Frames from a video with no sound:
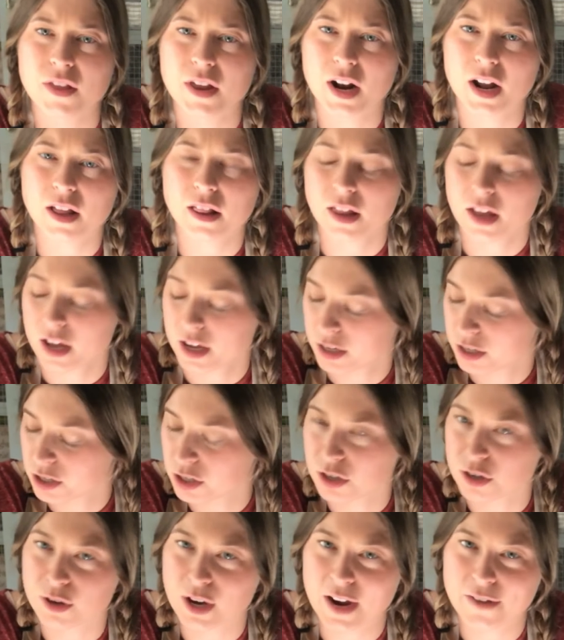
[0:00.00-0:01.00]
then I like
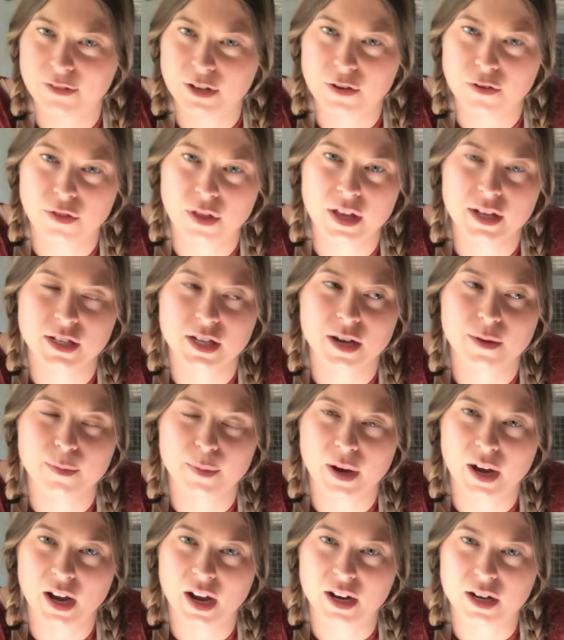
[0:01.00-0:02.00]
to, after everything's
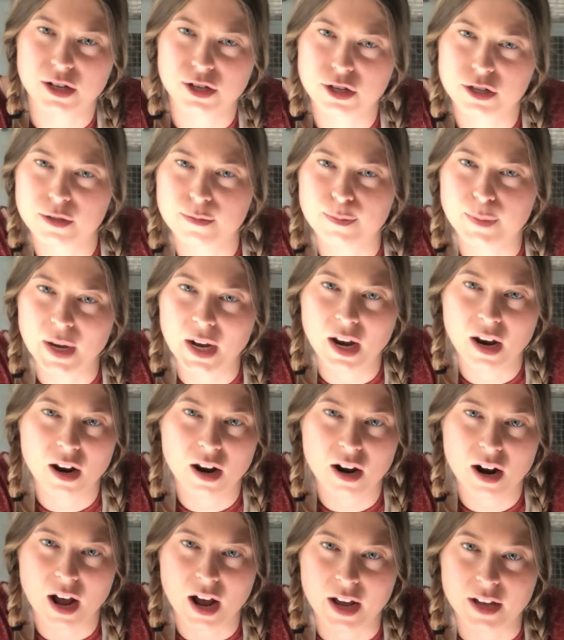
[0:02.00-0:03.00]
combined, just beat it
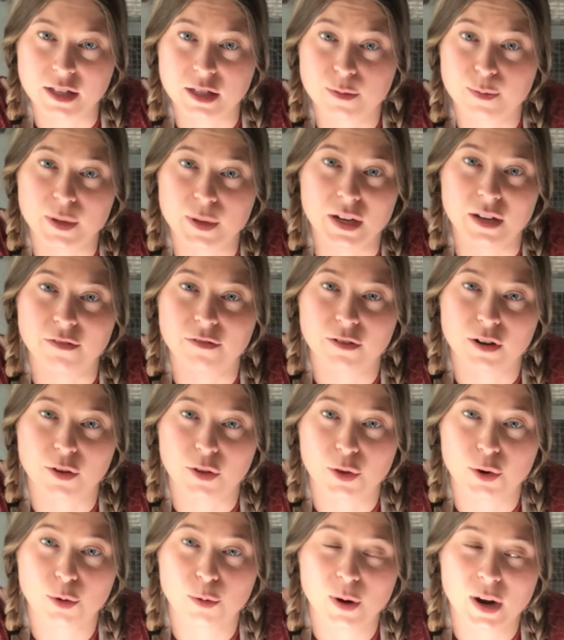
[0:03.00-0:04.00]
on high speed for a
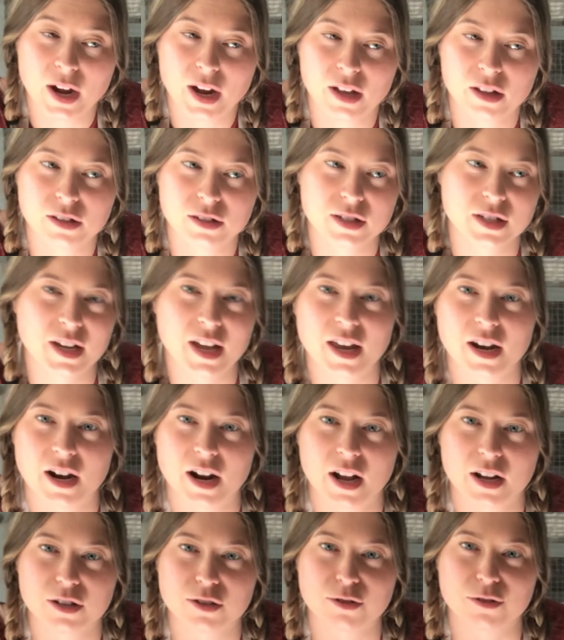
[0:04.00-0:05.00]
little while to get it
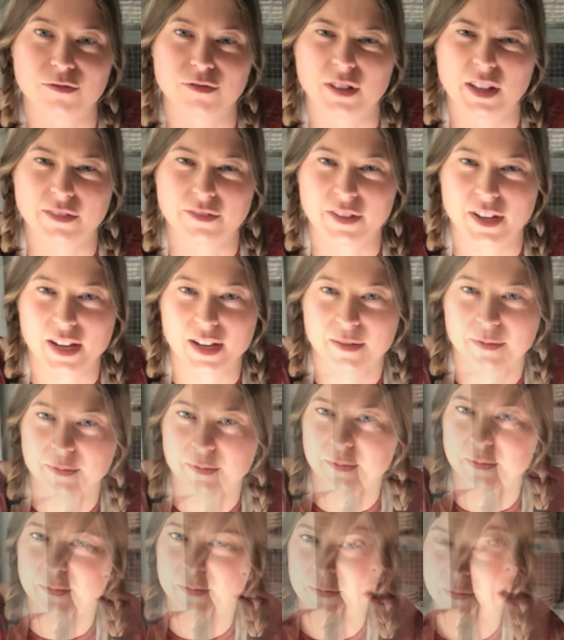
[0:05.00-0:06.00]
extra fluffy.
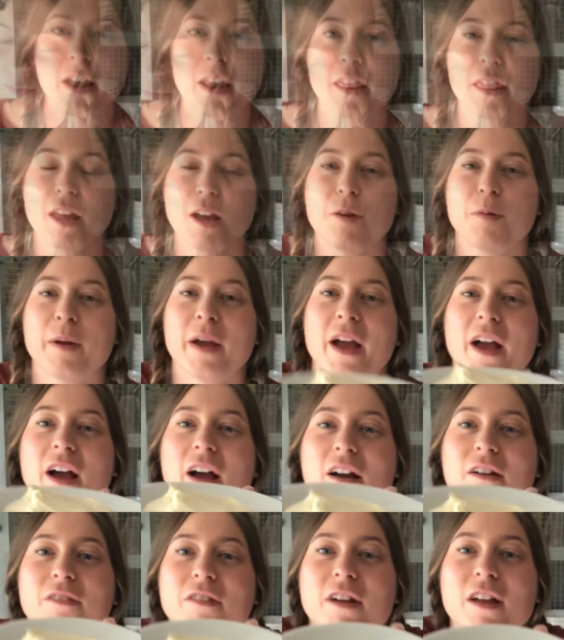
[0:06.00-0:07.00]
All right, and there we
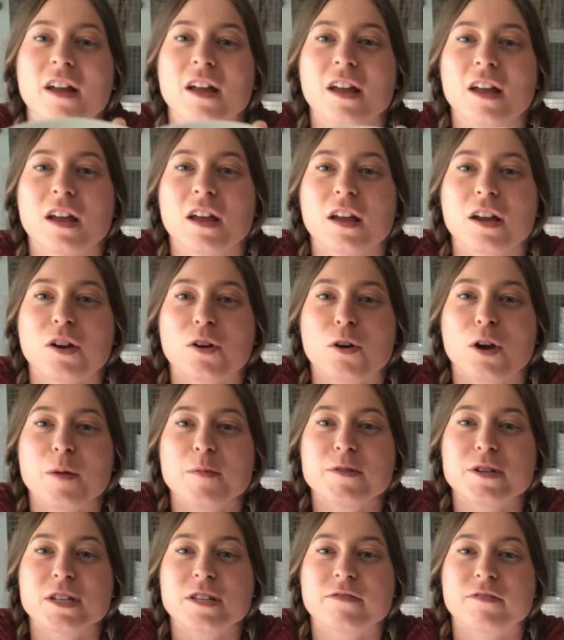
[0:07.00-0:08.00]
have cream
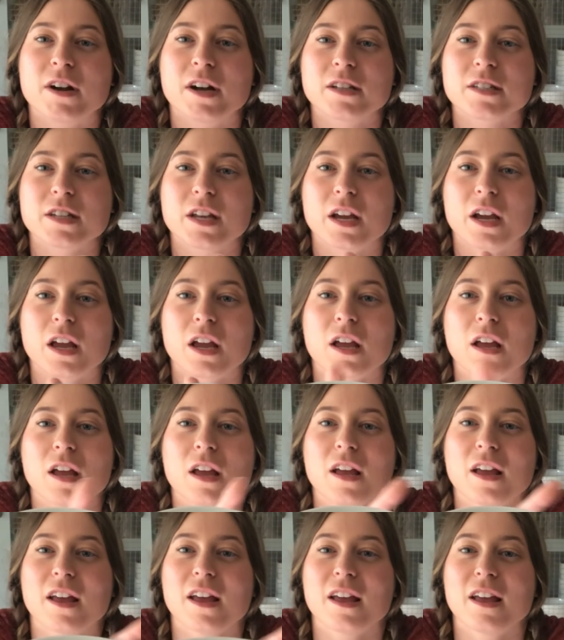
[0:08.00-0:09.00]
cheese frosting.
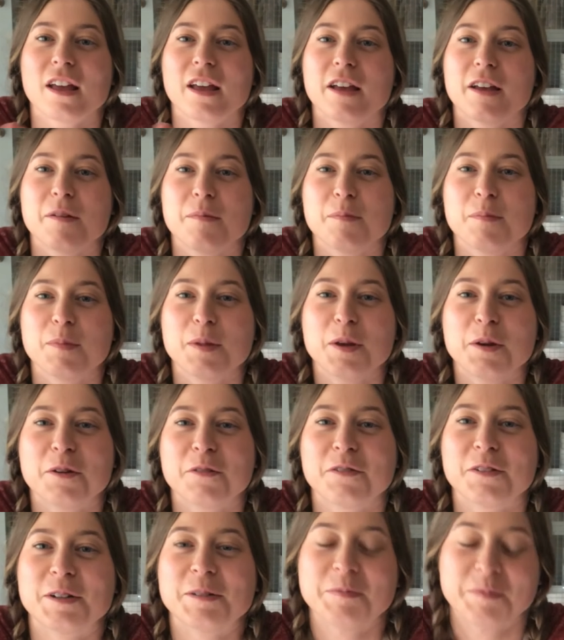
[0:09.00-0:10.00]

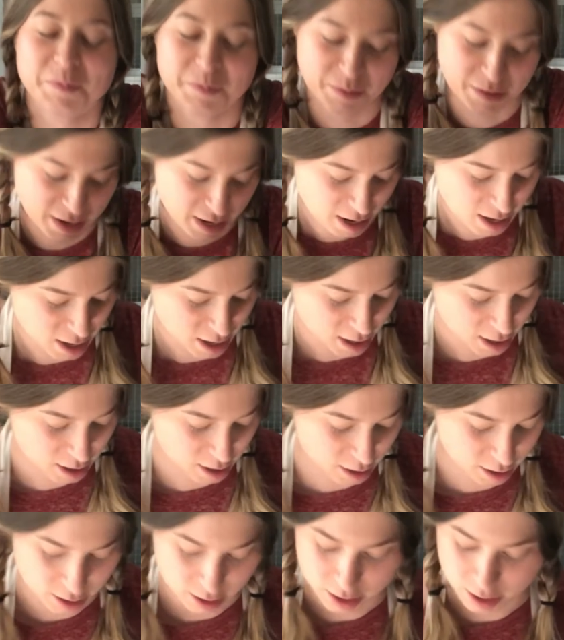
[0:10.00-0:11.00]
Beautiful.
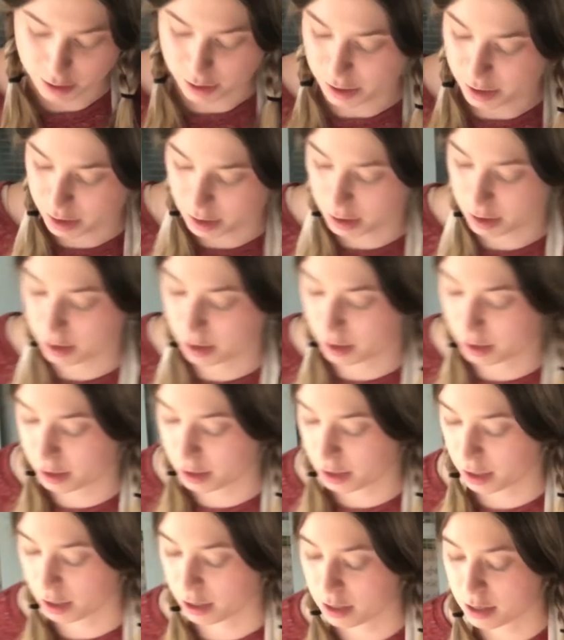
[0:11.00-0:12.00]
So this is
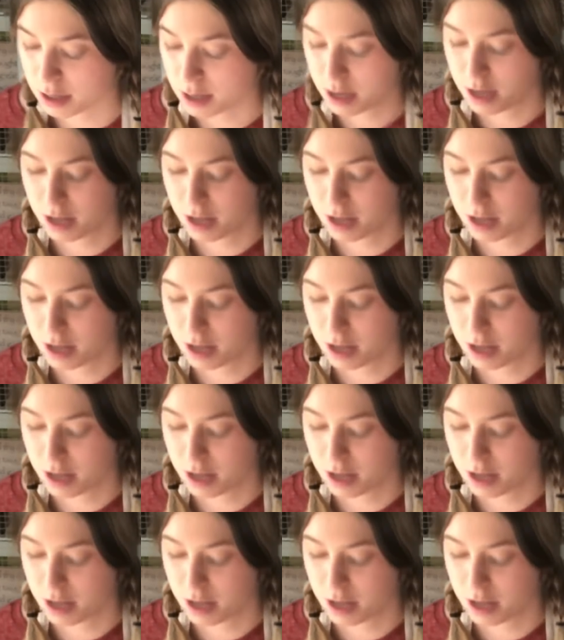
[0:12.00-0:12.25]
still